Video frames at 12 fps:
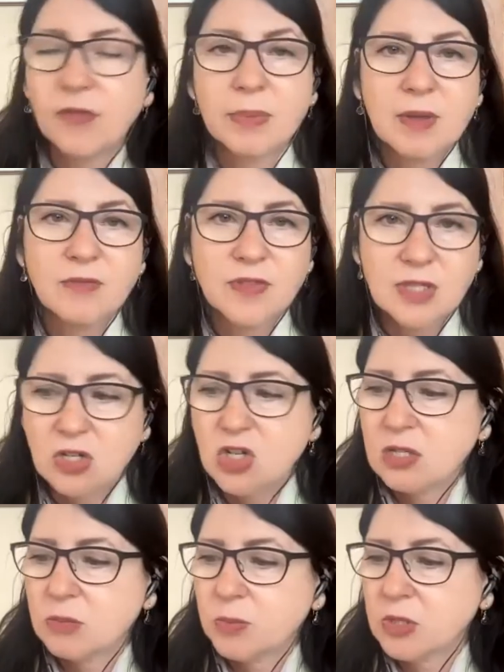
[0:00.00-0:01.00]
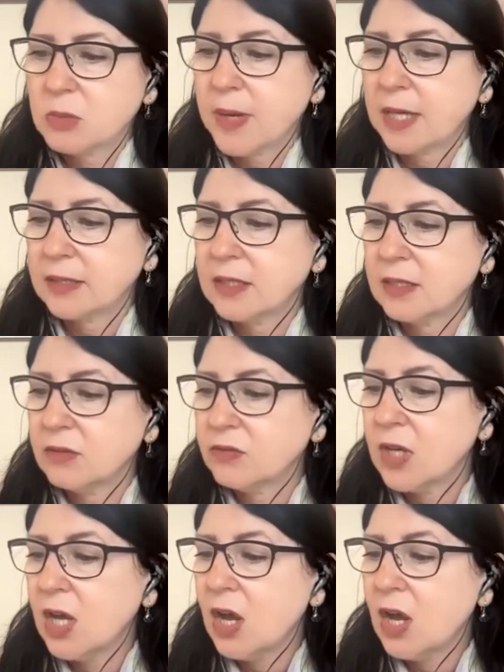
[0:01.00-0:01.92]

from the physician's perspective,